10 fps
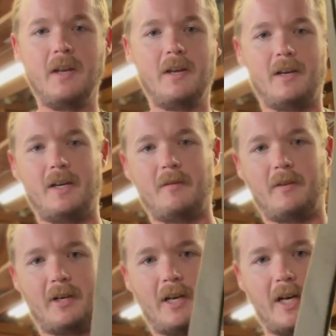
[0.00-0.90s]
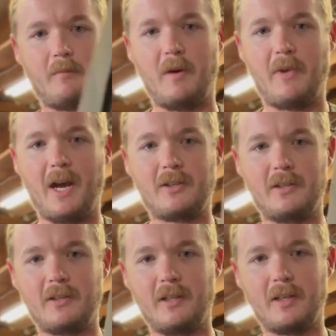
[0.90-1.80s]
I'm going to carry my
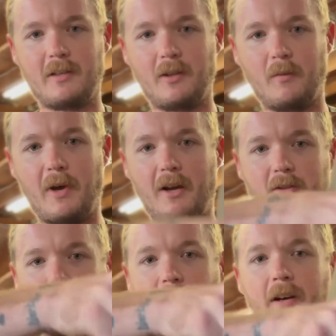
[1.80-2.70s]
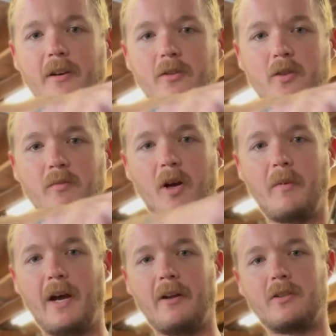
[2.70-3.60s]
patches in this little pouch right here, this little small
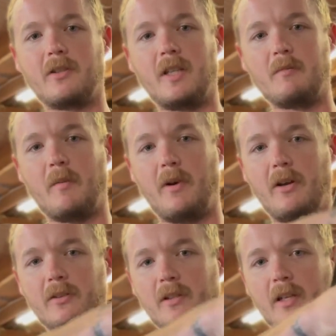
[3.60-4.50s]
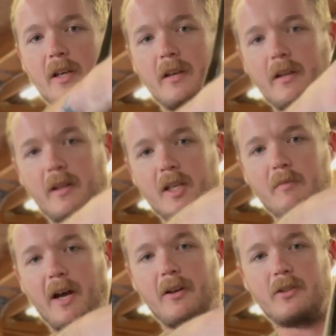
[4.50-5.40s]
pouch, and then my balls in this
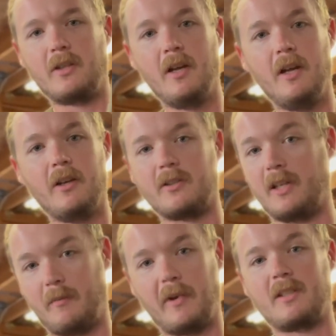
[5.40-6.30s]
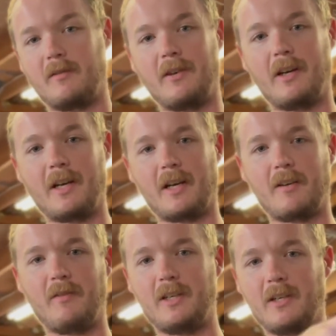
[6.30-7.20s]
pouch, so that makes it very kind of
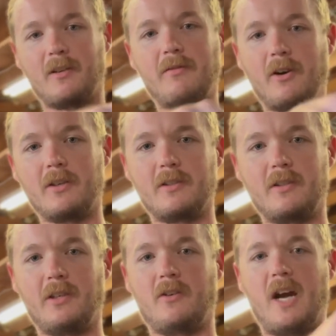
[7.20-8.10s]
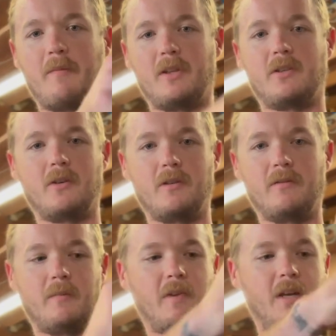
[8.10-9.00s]
convenient as far as grabbing the two of
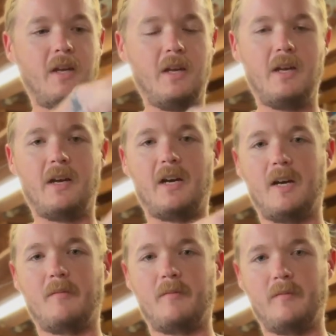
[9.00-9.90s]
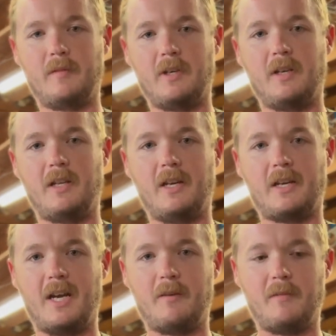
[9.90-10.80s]
them. And then I
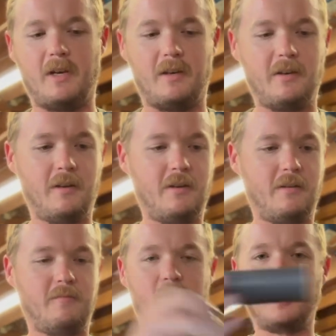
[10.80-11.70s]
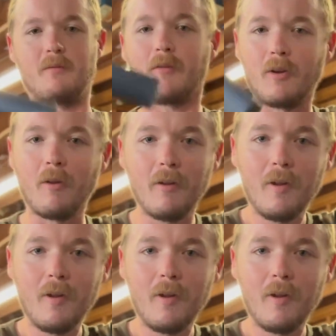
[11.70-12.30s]
got my cheap little